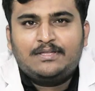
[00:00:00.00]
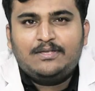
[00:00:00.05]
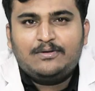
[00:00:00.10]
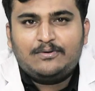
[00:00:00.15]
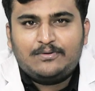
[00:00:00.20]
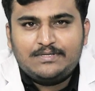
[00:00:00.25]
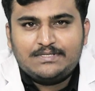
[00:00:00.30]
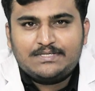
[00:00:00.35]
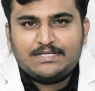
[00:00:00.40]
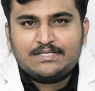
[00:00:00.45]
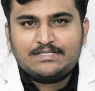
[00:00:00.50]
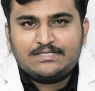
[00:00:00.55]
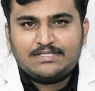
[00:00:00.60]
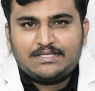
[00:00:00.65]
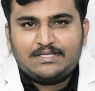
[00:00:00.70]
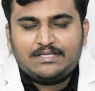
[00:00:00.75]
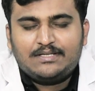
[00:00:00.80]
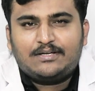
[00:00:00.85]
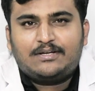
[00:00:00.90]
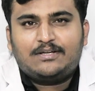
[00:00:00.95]
Keyhole
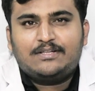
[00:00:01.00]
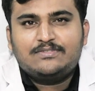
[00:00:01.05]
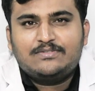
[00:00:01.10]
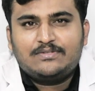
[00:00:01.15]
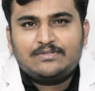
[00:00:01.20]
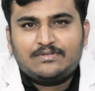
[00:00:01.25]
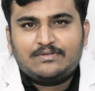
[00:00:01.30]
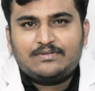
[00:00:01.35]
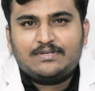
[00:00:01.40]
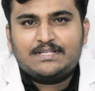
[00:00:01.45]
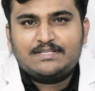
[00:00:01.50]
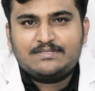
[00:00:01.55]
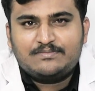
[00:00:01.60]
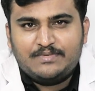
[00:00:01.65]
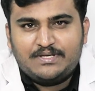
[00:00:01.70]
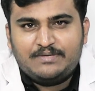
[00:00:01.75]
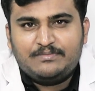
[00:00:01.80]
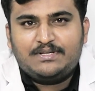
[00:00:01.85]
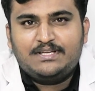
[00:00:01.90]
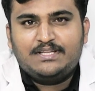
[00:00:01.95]
surgery, also known as
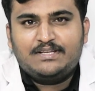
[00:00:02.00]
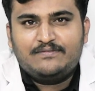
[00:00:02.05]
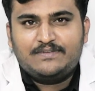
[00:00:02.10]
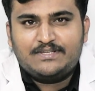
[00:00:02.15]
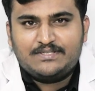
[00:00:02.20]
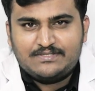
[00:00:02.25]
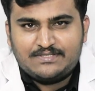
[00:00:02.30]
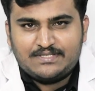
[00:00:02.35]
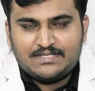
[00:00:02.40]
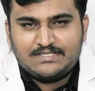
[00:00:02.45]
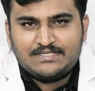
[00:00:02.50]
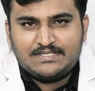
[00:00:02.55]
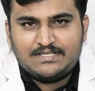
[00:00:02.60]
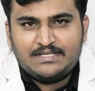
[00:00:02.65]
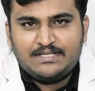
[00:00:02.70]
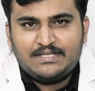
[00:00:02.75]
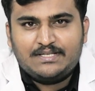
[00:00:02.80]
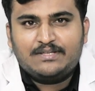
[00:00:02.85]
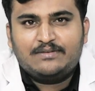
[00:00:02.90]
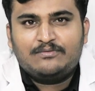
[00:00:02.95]
minimal invasive
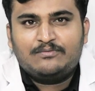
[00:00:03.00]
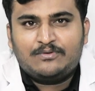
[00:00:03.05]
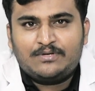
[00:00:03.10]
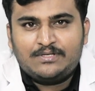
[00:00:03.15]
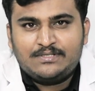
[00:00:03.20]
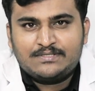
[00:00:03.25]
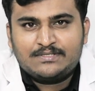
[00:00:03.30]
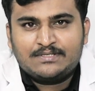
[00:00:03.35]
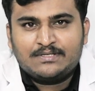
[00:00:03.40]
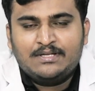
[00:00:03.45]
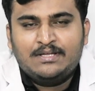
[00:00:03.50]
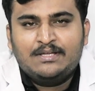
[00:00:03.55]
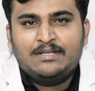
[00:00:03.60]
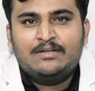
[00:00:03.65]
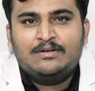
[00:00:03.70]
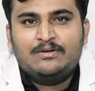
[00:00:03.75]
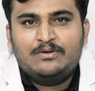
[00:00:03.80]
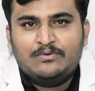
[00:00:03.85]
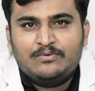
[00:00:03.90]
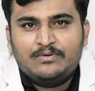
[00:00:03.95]
surgery, involves
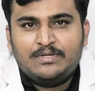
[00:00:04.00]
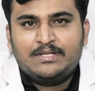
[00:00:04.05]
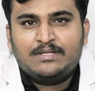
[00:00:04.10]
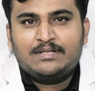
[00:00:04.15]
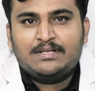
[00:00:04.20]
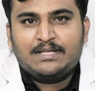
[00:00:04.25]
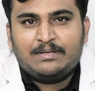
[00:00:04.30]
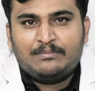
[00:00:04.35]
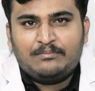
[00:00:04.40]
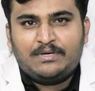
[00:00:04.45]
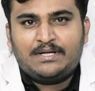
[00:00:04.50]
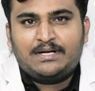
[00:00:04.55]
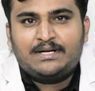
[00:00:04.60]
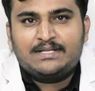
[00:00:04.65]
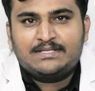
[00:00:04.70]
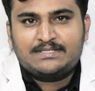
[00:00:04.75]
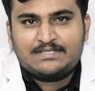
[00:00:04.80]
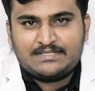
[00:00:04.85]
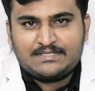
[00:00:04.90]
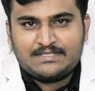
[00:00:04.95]
doing lumbar
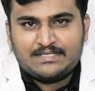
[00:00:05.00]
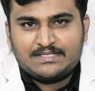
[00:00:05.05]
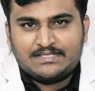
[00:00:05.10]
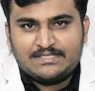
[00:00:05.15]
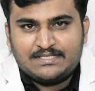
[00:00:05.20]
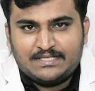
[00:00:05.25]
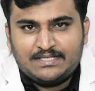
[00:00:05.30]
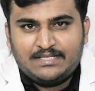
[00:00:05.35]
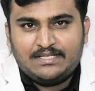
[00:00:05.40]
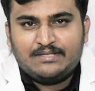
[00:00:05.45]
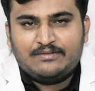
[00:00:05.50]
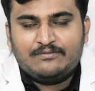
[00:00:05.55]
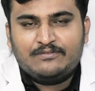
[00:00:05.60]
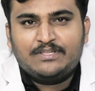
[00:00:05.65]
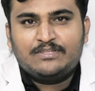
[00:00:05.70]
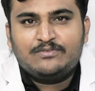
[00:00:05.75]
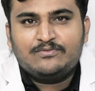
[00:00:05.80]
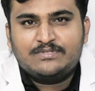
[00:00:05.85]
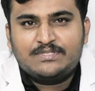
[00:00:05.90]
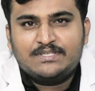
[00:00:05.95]
disc surgery
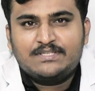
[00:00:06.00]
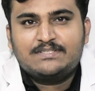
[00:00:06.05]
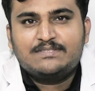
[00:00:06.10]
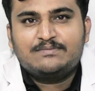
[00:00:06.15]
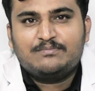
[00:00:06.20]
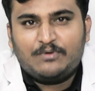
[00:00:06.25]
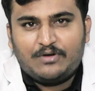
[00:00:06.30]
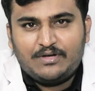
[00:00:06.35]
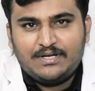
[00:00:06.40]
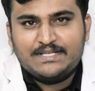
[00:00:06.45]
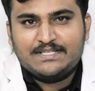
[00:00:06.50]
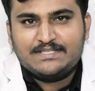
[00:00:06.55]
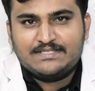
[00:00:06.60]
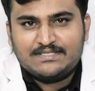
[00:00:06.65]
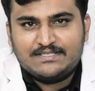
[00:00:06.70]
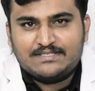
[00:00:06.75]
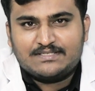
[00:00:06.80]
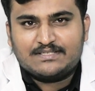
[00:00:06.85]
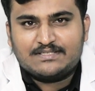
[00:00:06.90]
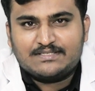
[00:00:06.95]
with using small
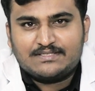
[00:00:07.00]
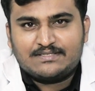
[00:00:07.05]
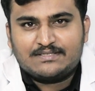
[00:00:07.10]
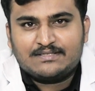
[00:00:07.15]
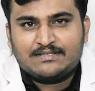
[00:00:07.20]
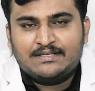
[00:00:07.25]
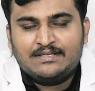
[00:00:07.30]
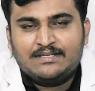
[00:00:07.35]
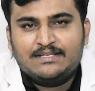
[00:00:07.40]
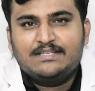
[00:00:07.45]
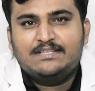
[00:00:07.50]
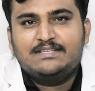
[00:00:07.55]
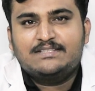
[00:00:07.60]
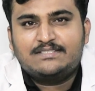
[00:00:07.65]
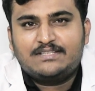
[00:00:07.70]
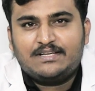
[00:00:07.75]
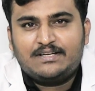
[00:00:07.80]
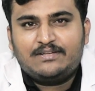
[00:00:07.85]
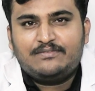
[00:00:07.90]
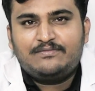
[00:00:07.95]
incisions
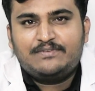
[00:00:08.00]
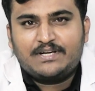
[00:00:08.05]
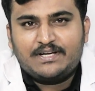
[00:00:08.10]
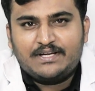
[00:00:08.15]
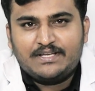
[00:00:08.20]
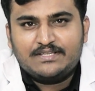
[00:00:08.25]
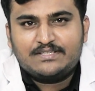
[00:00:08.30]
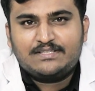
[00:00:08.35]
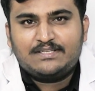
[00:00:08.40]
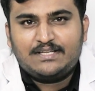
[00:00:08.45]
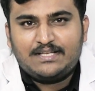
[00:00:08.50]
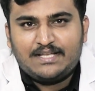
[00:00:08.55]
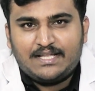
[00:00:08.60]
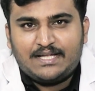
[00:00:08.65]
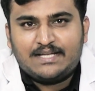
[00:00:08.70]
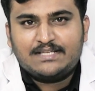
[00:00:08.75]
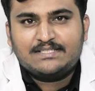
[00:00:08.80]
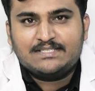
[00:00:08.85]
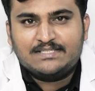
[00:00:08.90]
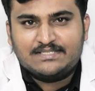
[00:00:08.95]
instead of traditional
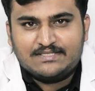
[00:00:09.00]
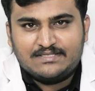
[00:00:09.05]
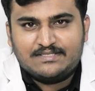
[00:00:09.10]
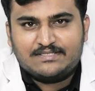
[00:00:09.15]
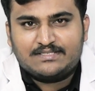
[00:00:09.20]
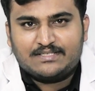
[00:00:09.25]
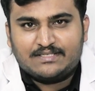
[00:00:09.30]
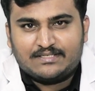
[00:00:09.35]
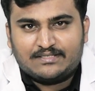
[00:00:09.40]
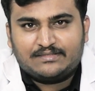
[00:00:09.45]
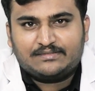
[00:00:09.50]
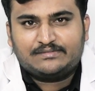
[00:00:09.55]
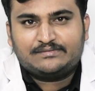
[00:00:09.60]
large incision.